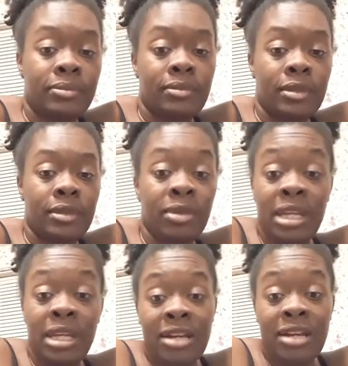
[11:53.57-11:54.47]
But
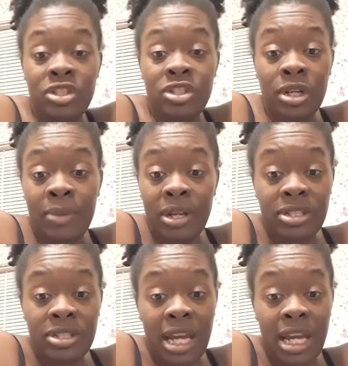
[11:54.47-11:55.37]
now since you're in a better
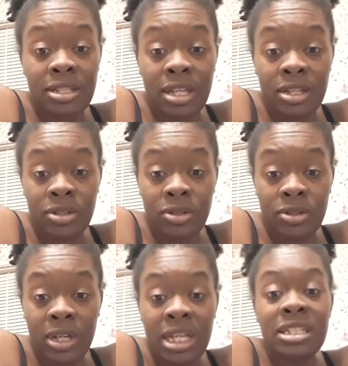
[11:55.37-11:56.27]
state, I'll say do it.
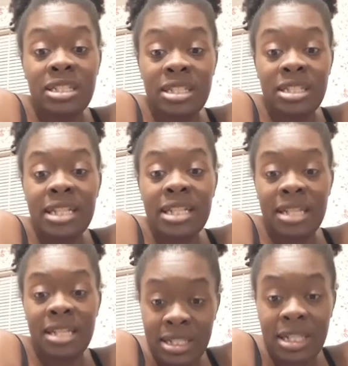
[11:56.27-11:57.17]
State
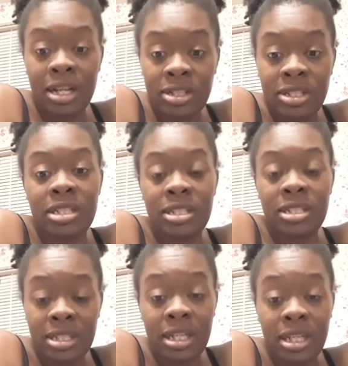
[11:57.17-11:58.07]
tested nurse
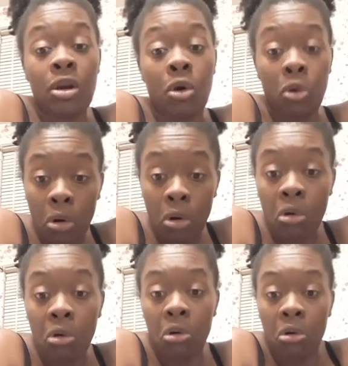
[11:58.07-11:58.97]
assistant.
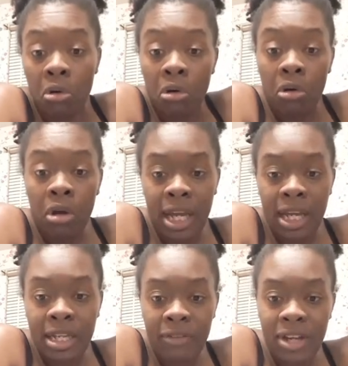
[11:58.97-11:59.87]
Oh, ain't
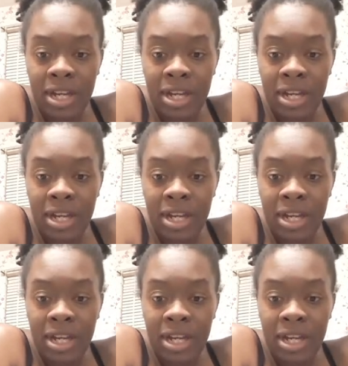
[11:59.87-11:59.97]
that fancy.